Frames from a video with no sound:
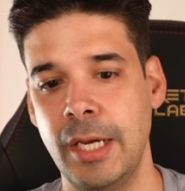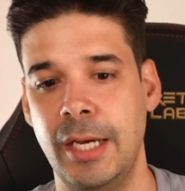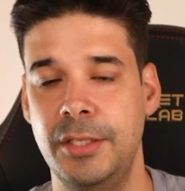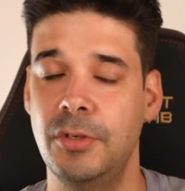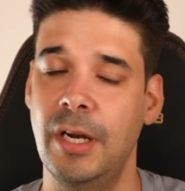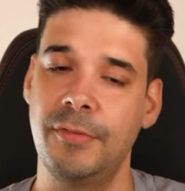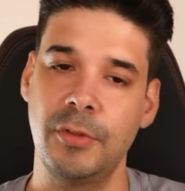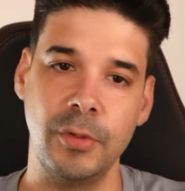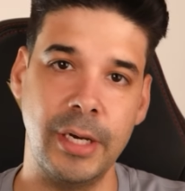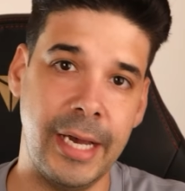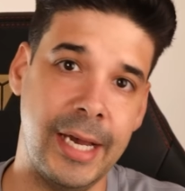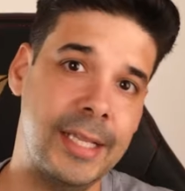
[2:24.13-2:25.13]
You have to
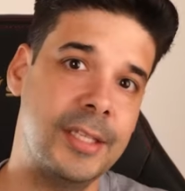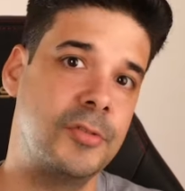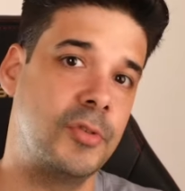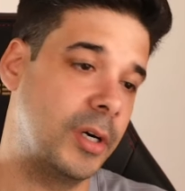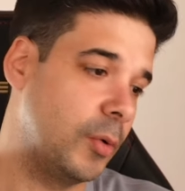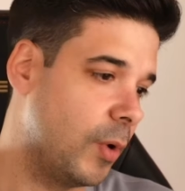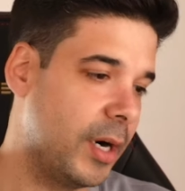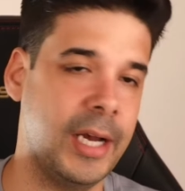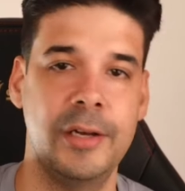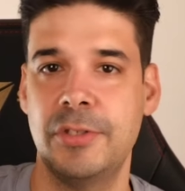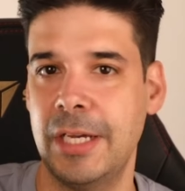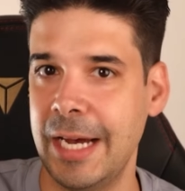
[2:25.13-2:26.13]
add your
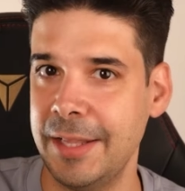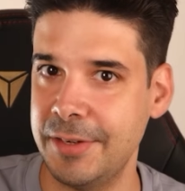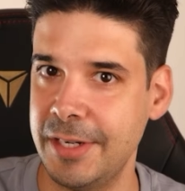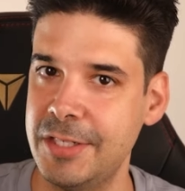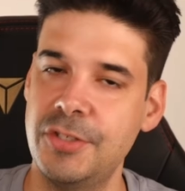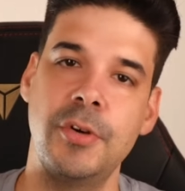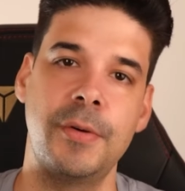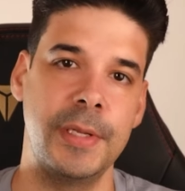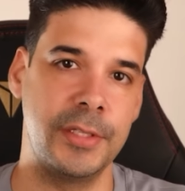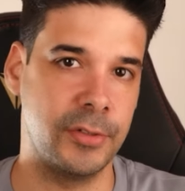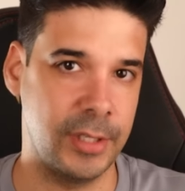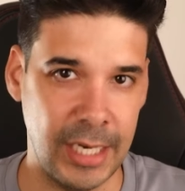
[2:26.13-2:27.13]
warehouse address, your
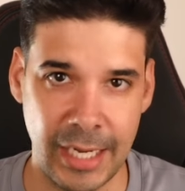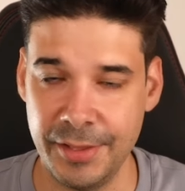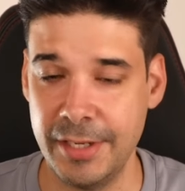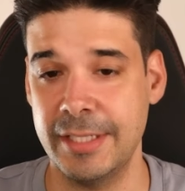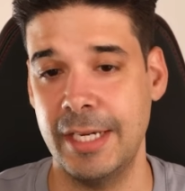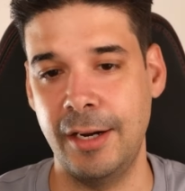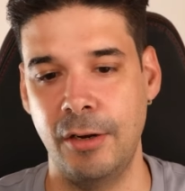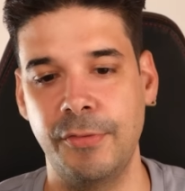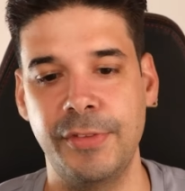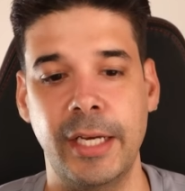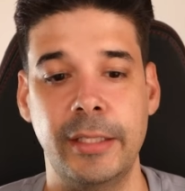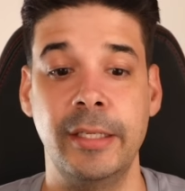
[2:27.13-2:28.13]
return address, and all of
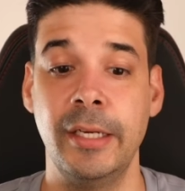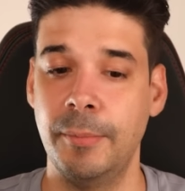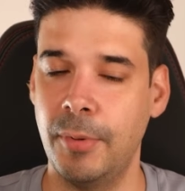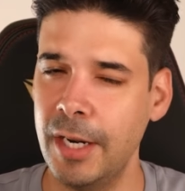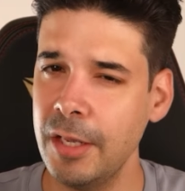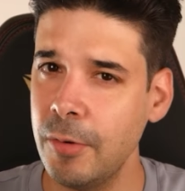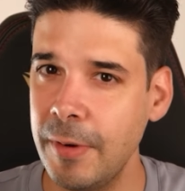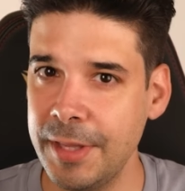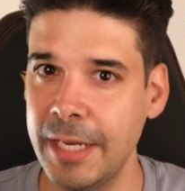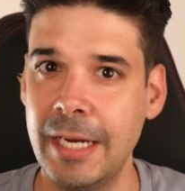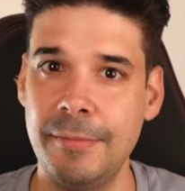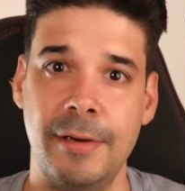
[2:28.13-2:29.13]
that. But I already
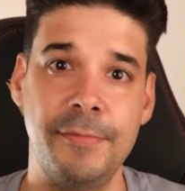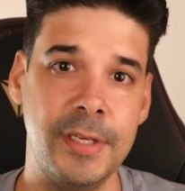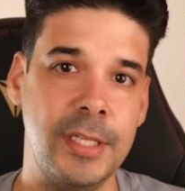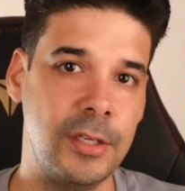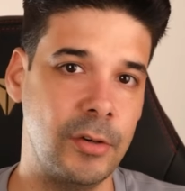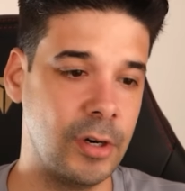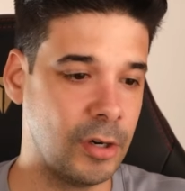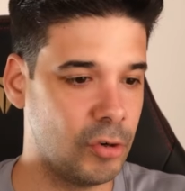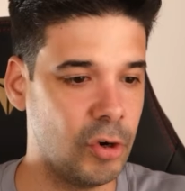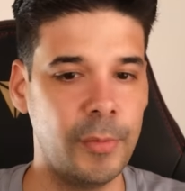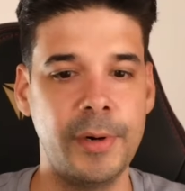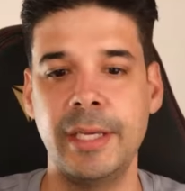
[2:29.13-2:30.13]
have a video
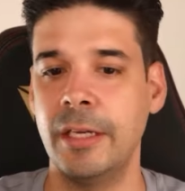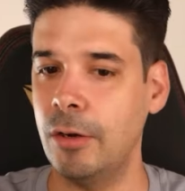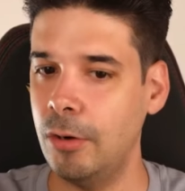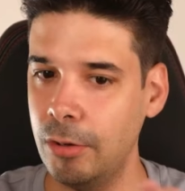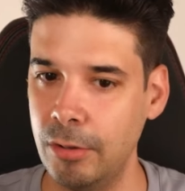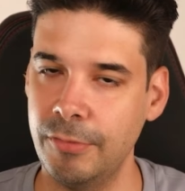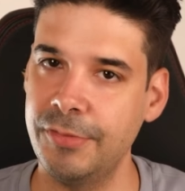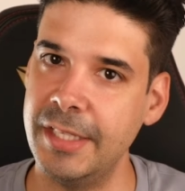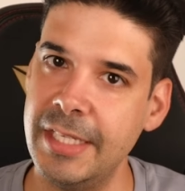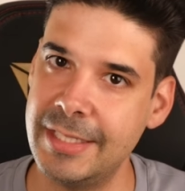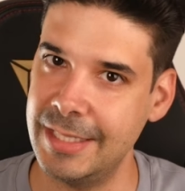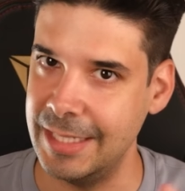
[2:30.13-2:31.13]
covering all of
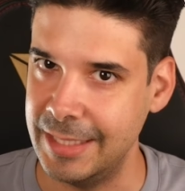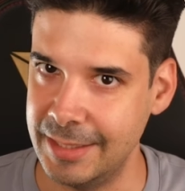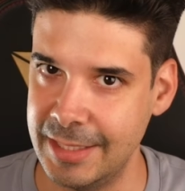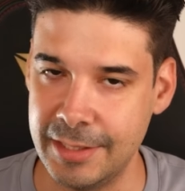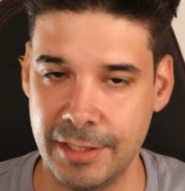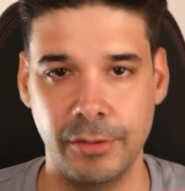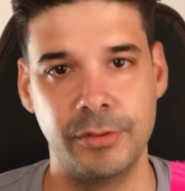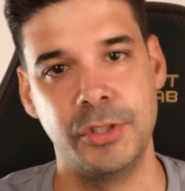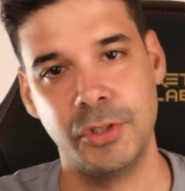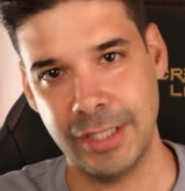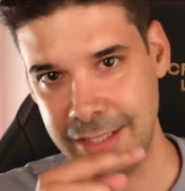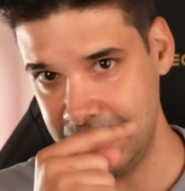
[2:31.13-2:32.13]
this in detail. You
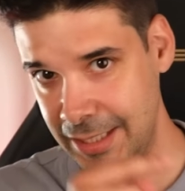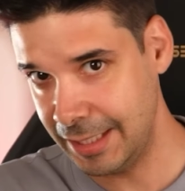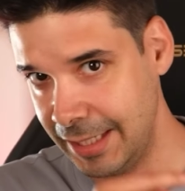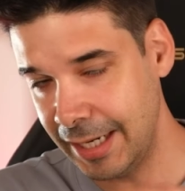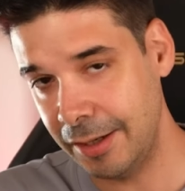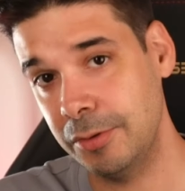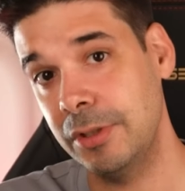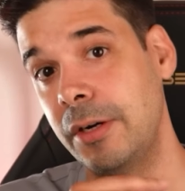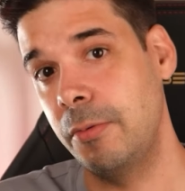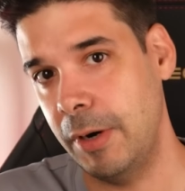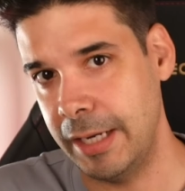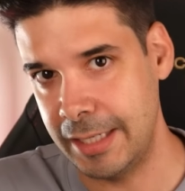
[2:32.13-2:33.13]
can check it out
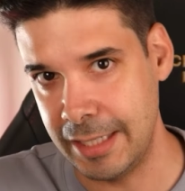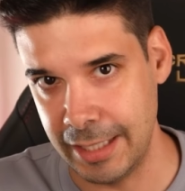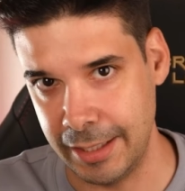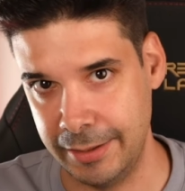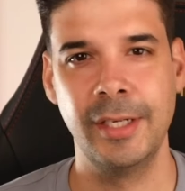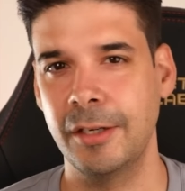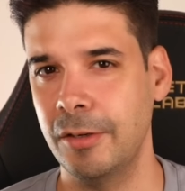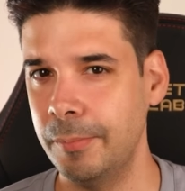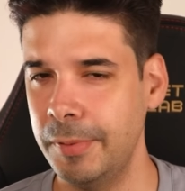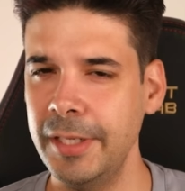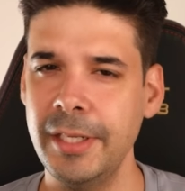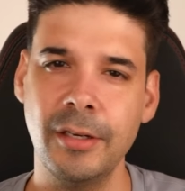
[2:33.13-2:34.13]
right here.
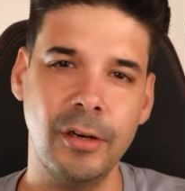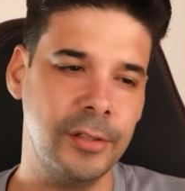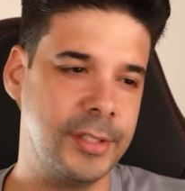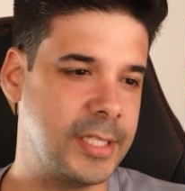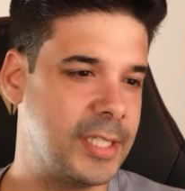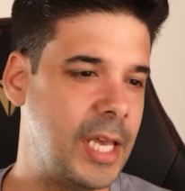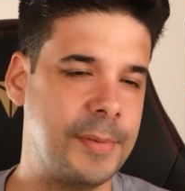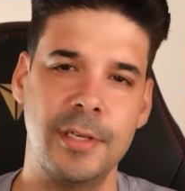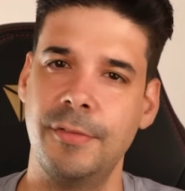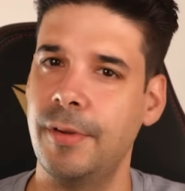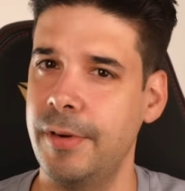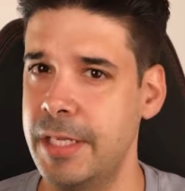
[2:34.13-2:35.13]
Completing all the steps of
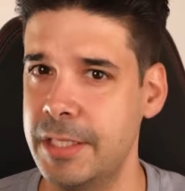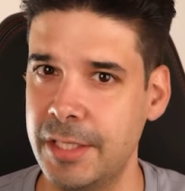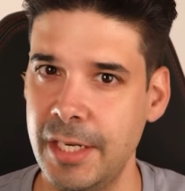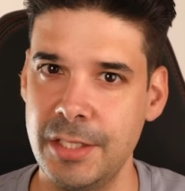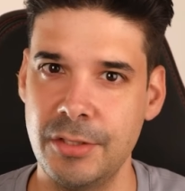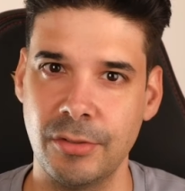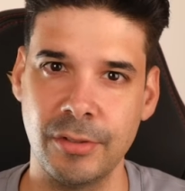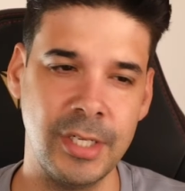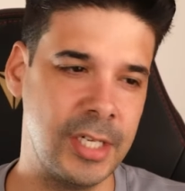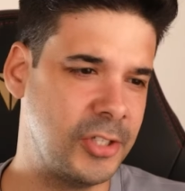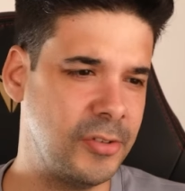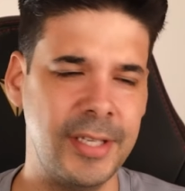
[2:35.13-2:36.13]
the registration
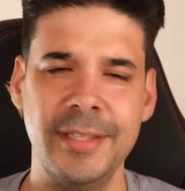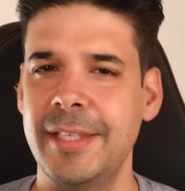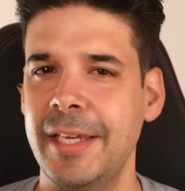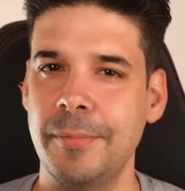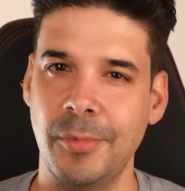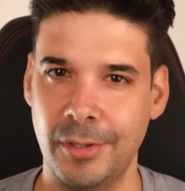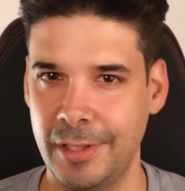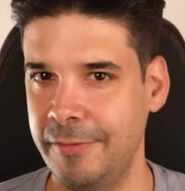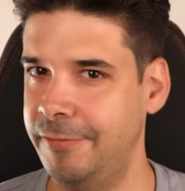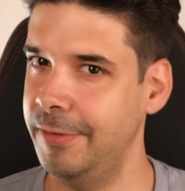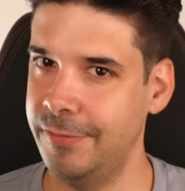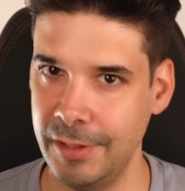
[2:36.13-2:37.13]
shouldn't take more than
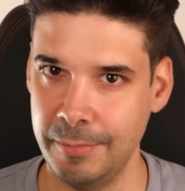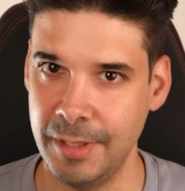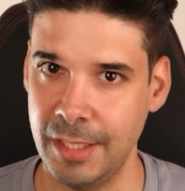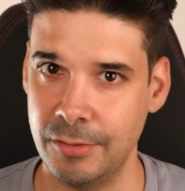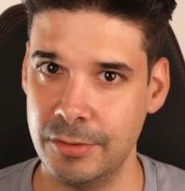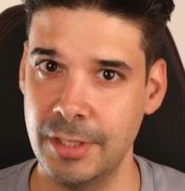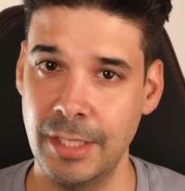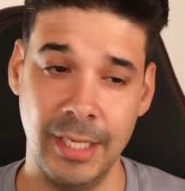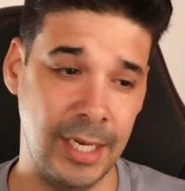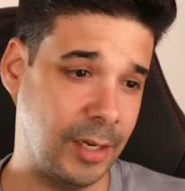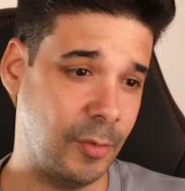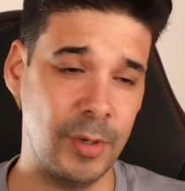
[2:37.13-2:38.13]
15 minutes.
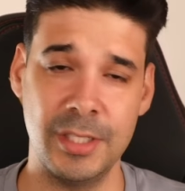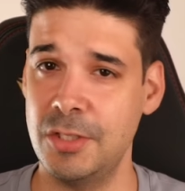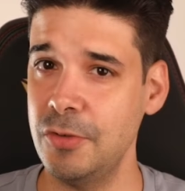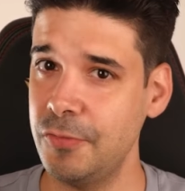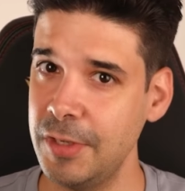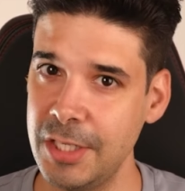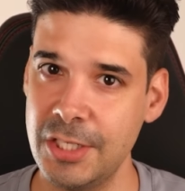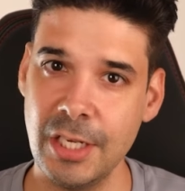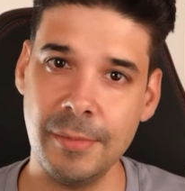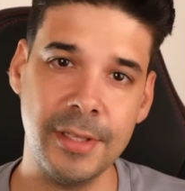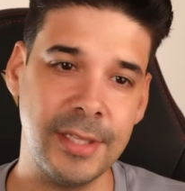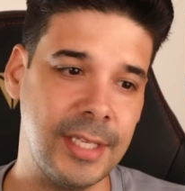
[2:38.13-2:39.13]
And once you finish
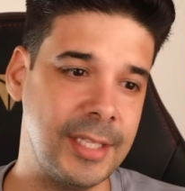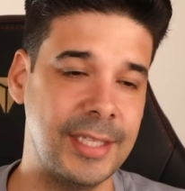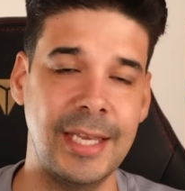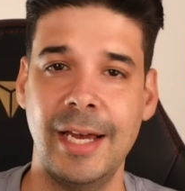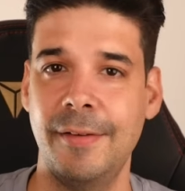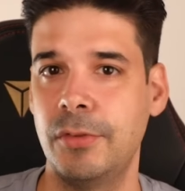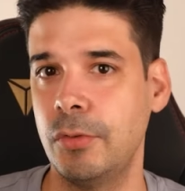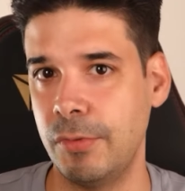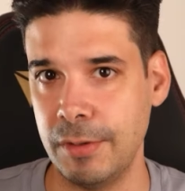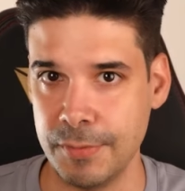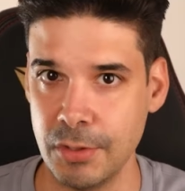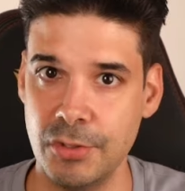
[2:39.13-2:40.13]
everything, they have to
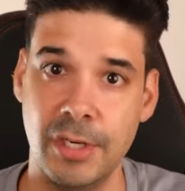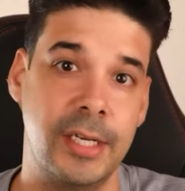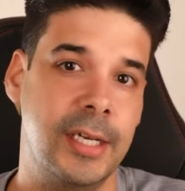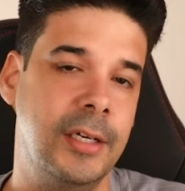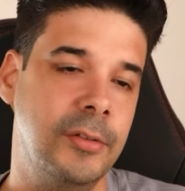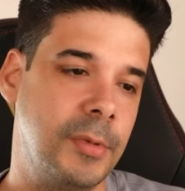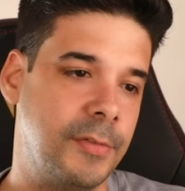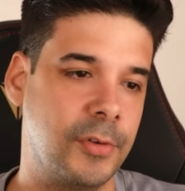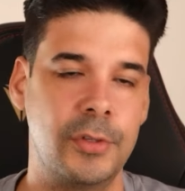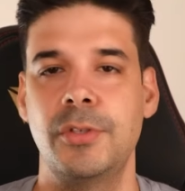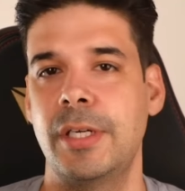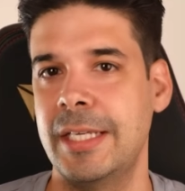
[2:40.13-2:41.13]
review your account before
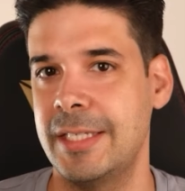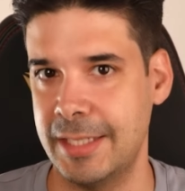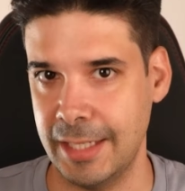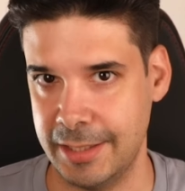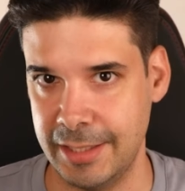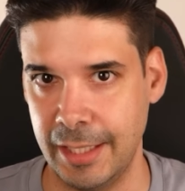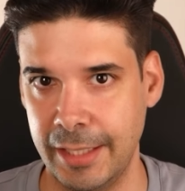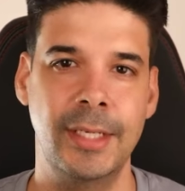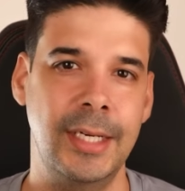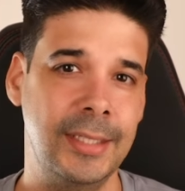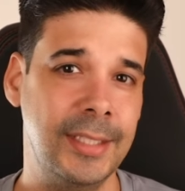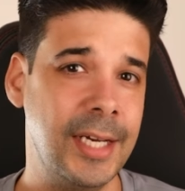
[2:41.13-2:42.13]
you can start selling.
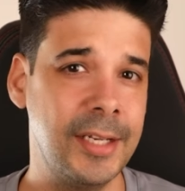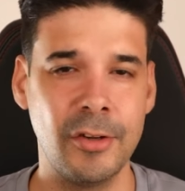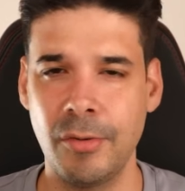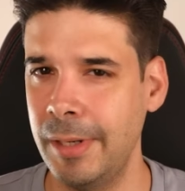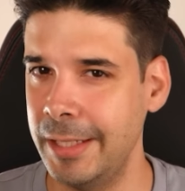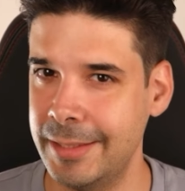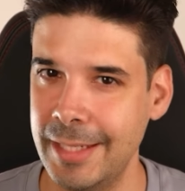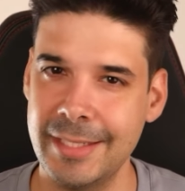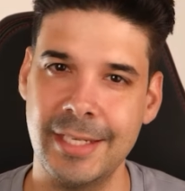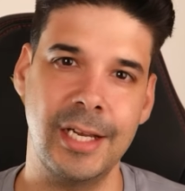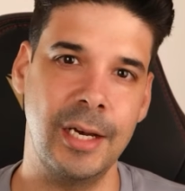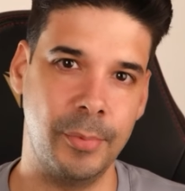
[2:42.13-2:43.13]
And that normally takes a
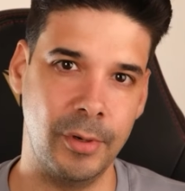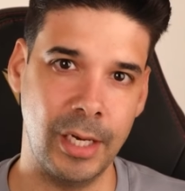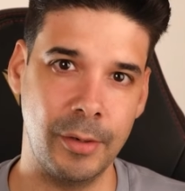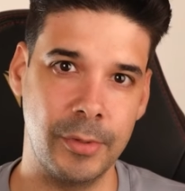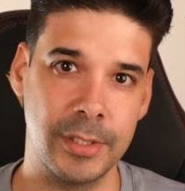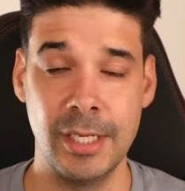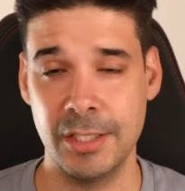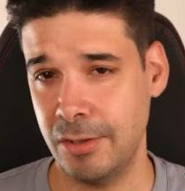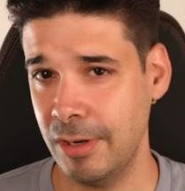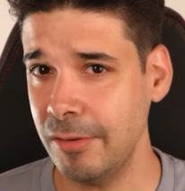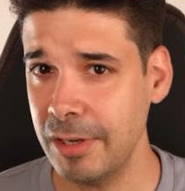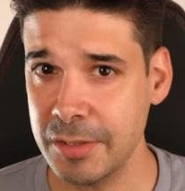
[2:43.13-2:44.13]
couple hours. So
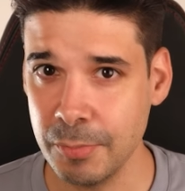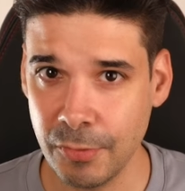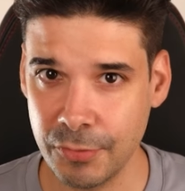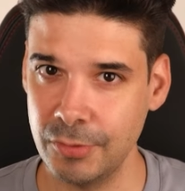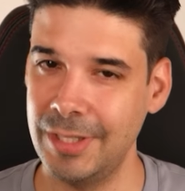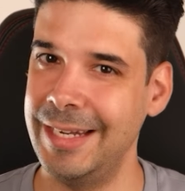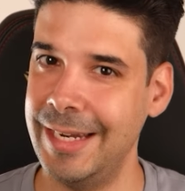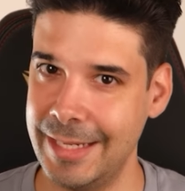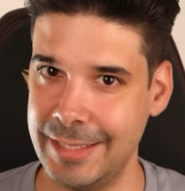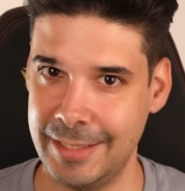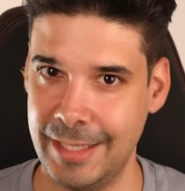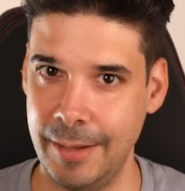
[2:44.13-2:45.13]
now let's move to the next
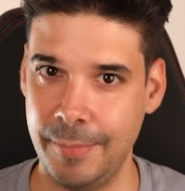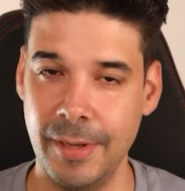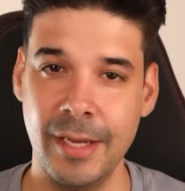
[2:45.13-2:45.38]
step.